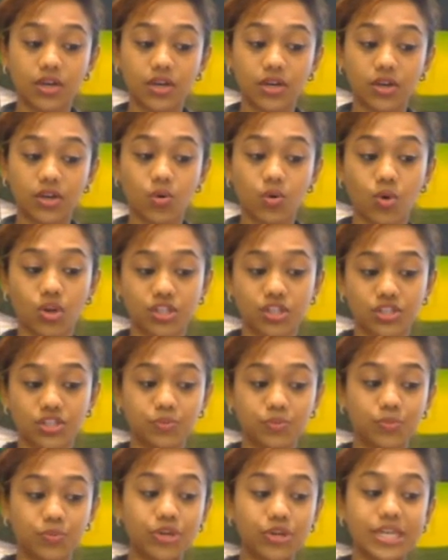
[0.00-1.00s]
quarter
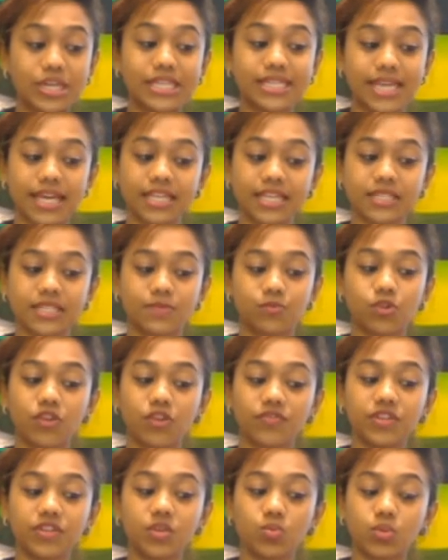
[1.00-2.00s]
pre-tax
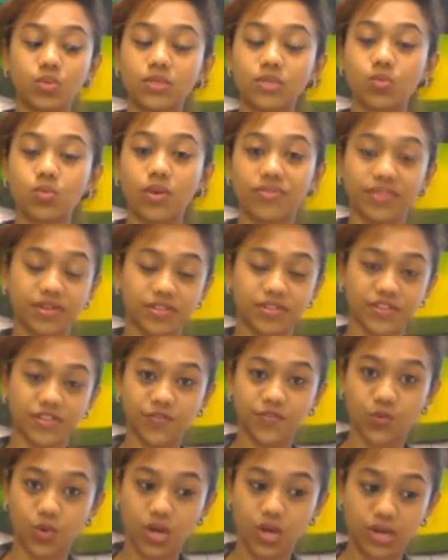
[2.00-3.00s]
profit was
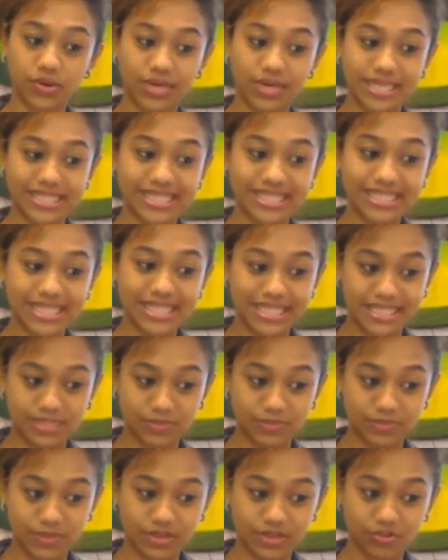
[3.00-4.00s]
1,460
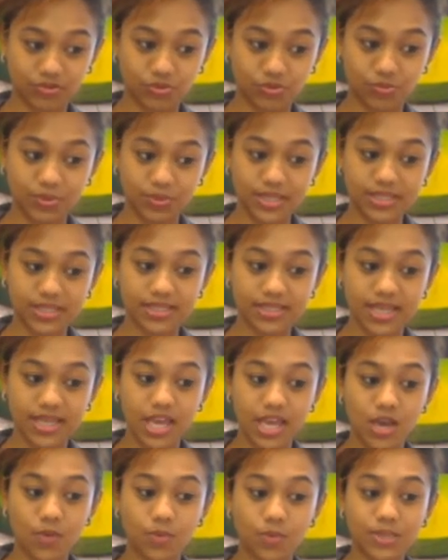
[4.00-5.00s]
million rupees,
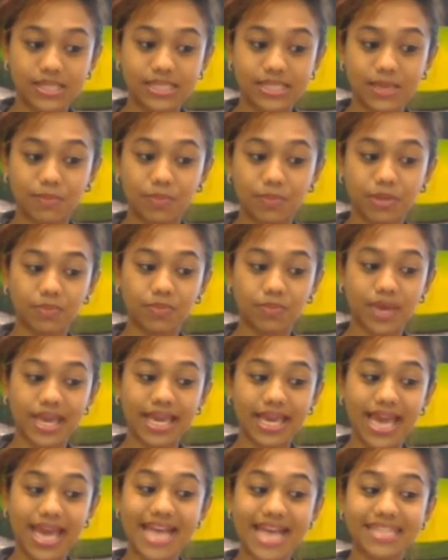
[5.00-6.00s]
with Sampath
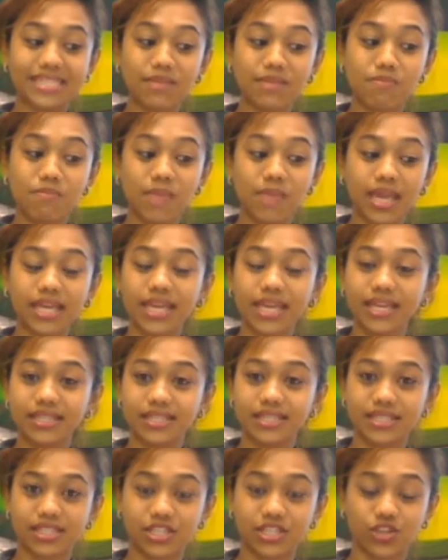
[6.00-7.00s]
Bank as the main
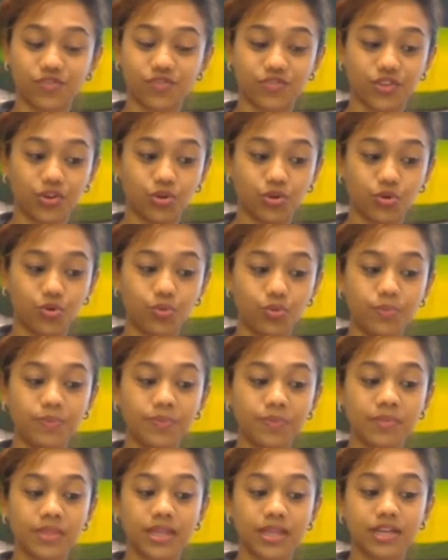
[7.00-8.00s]
entity of the group
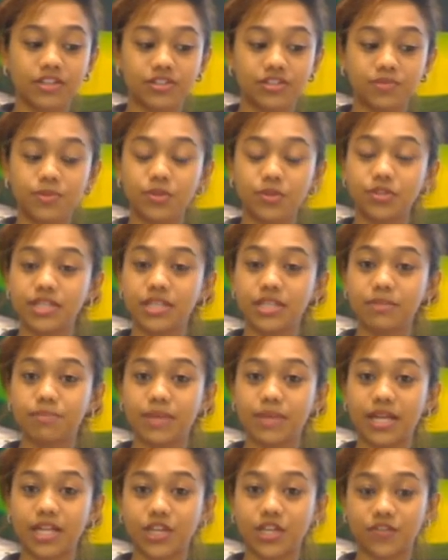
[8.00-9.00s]
contributing a
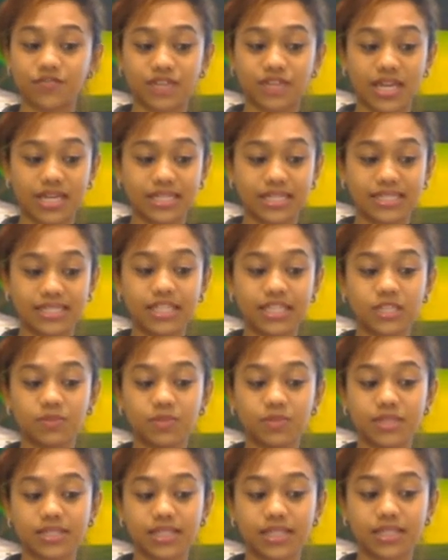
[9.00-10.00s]
bulk of
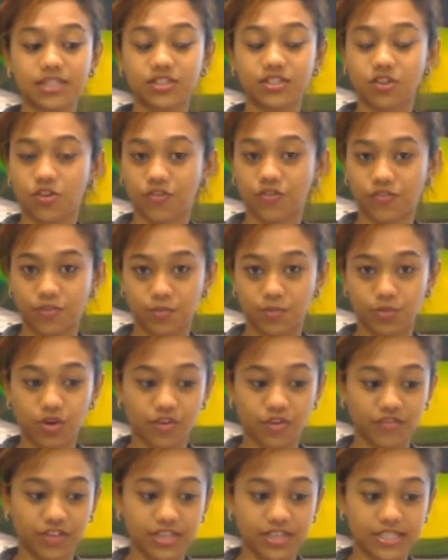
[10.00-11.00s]
96% of the
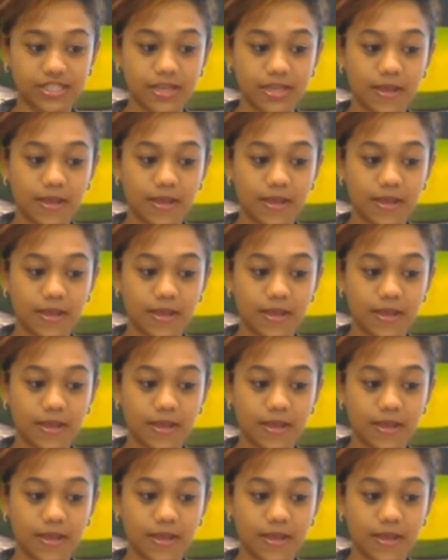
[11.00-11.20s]
profit,